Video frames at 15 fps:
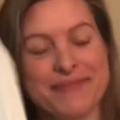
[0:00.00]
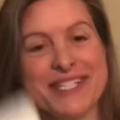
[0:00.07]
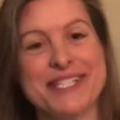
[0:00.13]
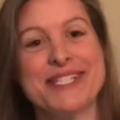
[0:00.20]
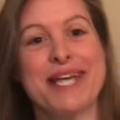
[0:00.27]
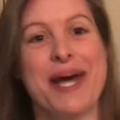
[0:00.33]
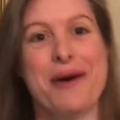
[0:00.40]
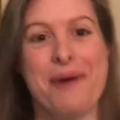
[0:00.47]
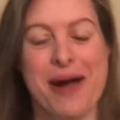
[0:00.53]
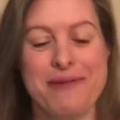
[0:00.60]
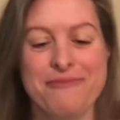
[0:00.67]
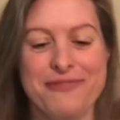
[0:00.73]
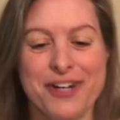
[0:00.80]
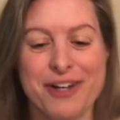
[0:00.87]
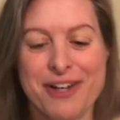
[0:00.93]
So
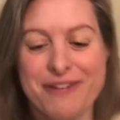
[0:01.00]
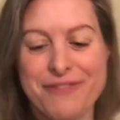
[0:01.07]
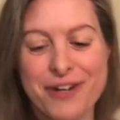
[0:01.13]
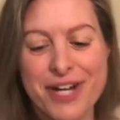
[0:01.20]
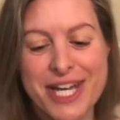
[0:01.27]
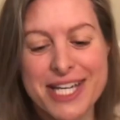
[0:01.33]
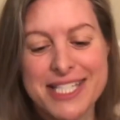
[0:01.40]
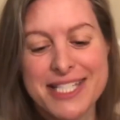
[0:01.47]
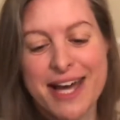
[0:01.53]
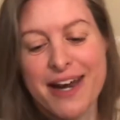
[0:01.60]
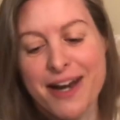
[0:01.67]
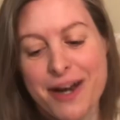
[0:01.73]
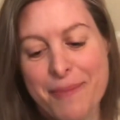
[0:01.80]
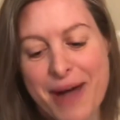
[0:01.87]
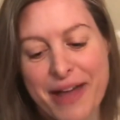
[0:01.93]
I'm very, very
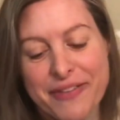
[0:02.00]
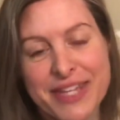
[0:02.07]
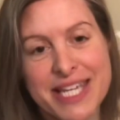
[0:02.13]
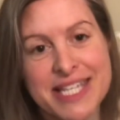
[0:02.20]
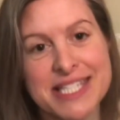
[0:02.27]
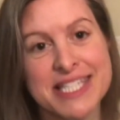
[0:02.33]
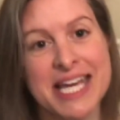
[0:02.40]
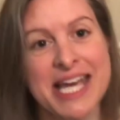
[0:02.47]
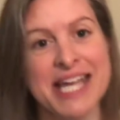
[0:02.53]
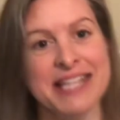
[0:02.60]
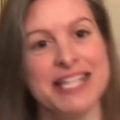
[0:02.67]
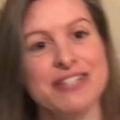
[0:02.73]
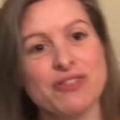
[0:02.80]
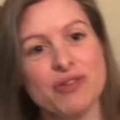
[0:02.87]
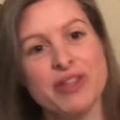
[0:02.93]
excited about these.
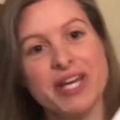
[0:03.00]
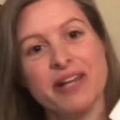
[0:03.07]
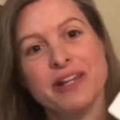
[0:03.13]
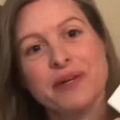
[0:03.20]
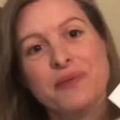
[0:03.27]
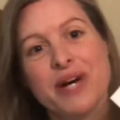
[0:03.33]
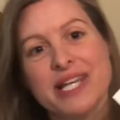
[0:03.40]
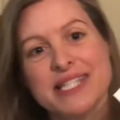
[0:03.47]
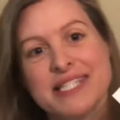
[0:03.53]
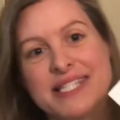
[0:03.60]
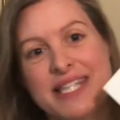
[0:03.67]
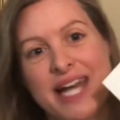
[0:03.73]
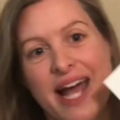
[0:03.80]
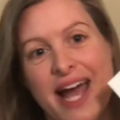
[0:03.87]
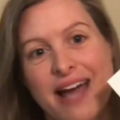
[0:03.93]
These are the only ones
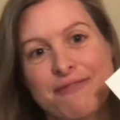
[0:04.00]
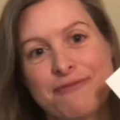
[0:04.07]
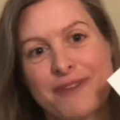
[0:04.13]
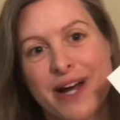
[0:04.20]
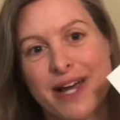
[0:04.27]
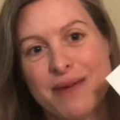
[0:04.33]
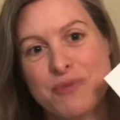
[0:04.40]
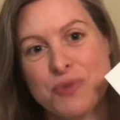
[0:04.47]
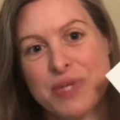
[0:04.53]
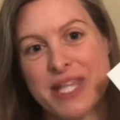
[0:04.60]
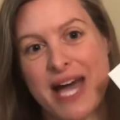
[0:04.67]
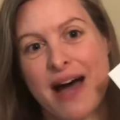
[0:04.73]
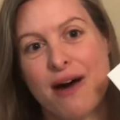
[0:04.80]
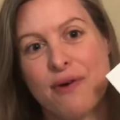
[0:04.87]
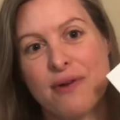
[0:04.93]
that I had framed
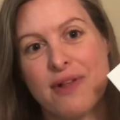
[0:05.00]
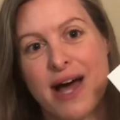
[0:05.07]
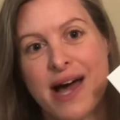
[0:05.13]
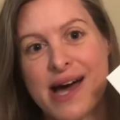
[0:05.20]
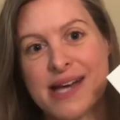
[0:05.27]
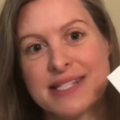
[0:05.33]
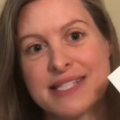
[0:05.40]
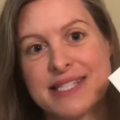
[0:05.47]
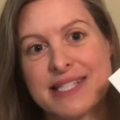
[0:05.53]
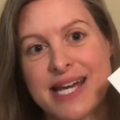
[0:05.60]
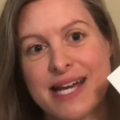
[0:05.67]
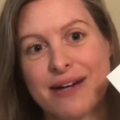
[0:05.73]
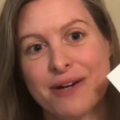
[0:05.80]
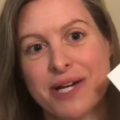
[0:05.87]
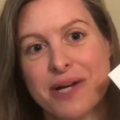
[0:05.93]
without glass. The
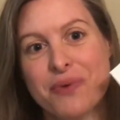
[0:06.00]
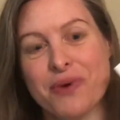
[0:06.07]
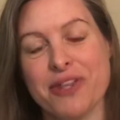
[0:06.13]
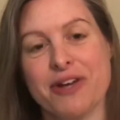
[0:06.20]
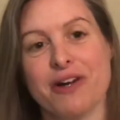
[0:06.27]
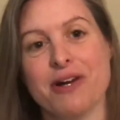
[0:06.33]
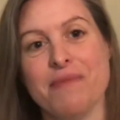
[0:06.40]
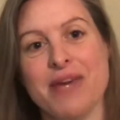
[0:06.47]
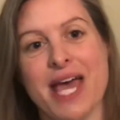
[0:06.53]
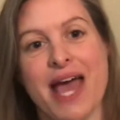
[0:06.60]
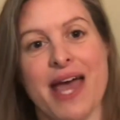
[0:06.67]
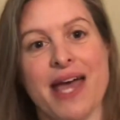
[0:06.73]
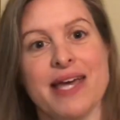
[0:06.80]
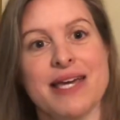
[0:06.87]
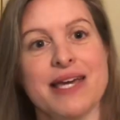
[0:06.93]
area where they're gonna be
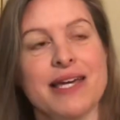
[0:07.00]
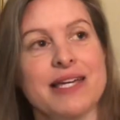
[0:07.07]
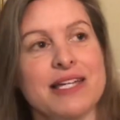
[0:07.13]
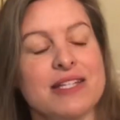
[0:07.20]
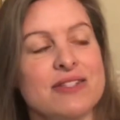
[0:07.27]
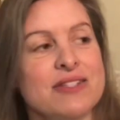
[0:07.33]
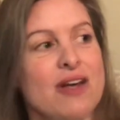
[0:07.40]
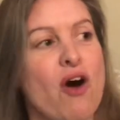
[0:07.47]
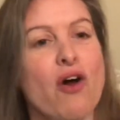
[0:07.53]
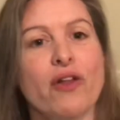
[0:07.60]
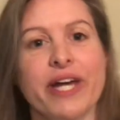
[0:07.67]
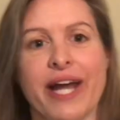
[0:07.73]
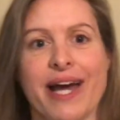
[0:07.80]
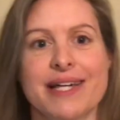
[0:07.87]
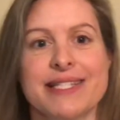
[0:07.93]
hanging is all it
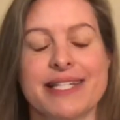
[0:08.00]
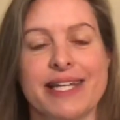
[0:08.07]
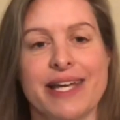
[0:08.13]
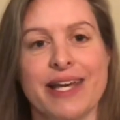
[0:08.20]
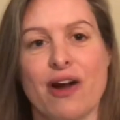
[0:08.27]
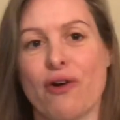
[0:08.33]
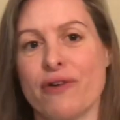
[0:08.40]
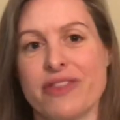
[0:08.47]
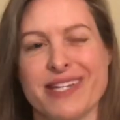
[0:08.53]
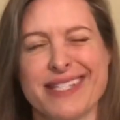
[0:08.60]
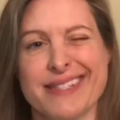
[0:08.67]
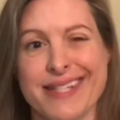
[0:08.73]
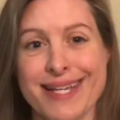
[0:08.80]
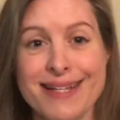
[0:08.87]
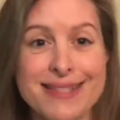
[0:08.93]
has in it are the
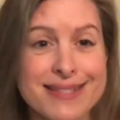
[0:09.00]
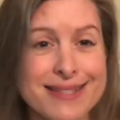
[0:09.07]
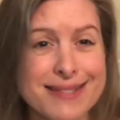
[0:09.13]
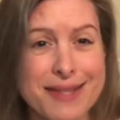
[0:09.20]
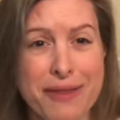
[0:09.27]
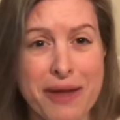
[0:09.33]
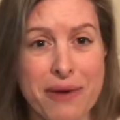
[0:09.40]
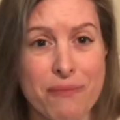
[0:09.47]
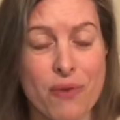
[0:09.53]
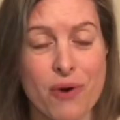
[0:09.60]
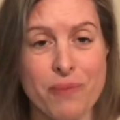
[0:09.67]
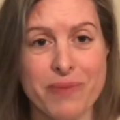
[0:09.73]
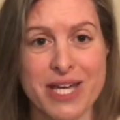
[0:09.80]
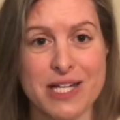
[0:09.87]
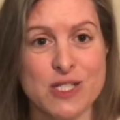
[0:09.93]
sinks. So they
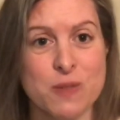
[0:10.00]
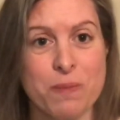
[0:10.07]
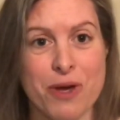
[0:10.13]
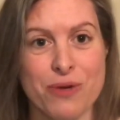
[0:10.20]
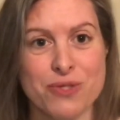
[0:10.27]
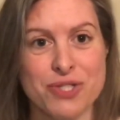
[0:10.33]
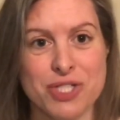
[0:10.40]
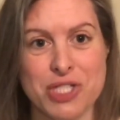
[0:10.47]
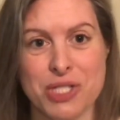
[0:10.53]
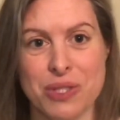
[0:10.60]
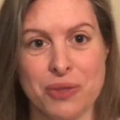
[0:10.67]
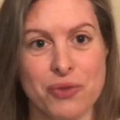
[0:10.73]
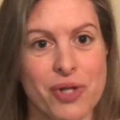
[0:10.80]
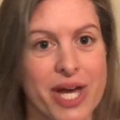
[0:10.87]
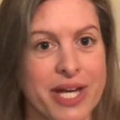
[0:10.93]
won't be exposed
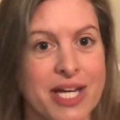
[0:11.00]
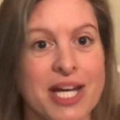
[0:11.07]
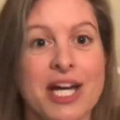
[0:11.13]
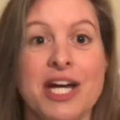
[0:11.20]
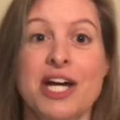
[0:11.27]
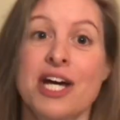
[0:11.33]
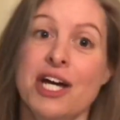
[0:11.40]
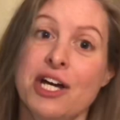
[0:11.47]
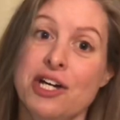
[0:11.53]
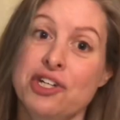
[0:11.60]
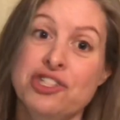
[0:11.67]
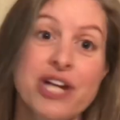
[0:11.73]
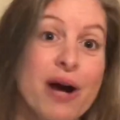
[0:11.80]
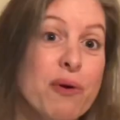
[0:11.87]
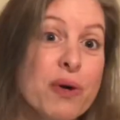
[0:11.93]
to like
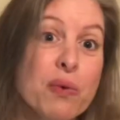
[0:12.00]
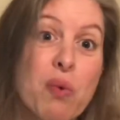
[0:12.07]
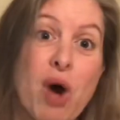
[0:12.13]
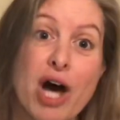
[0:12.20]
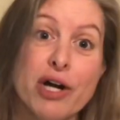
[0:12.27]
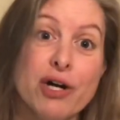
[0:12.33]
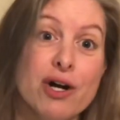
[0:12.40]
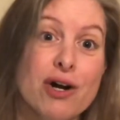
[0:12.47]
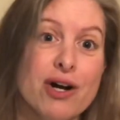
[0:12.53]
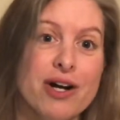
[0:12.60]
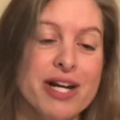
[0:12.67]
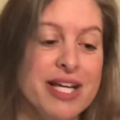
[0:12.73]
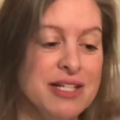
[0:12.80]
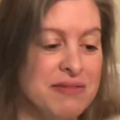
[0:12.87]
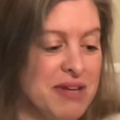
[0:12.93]
shower water or
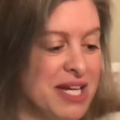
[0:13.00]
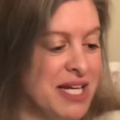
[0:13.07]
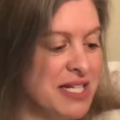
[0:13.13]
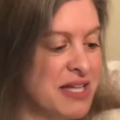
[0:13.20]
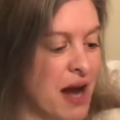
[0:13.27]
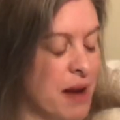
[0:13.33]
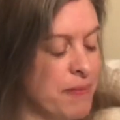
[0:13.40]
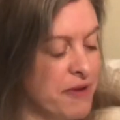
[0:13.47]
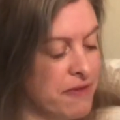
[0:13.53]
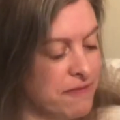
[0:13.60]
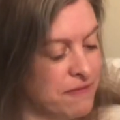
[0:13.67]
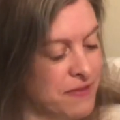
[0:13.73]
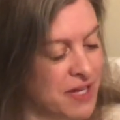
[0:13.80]
any type of